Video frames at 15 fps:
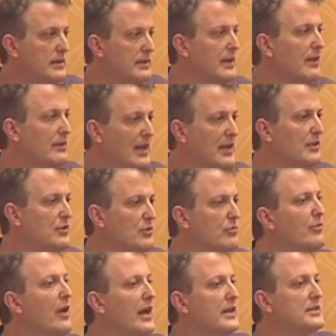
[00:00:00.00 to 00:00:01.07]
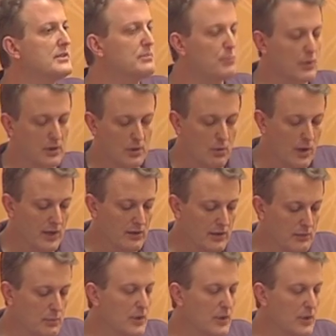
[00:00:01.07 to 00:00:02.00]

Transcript: they'll get in your face pretty quickly.